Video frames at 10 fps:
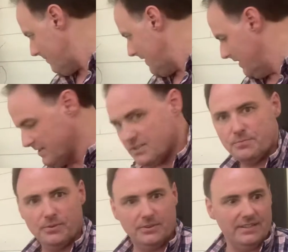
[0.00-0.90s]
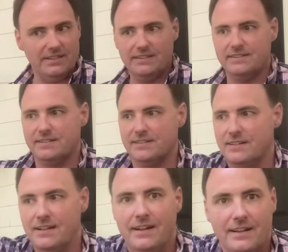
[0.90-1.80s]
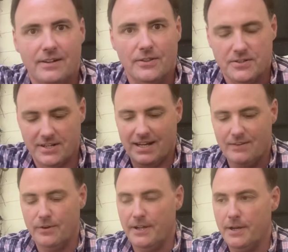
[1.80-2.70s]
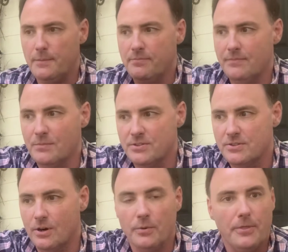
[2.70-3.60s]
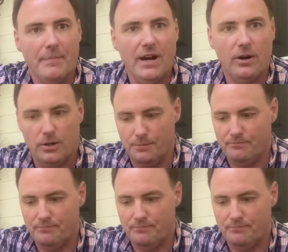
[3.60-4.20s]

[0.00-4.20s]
Let's just put these to the side for now, and we'll start with the barrel.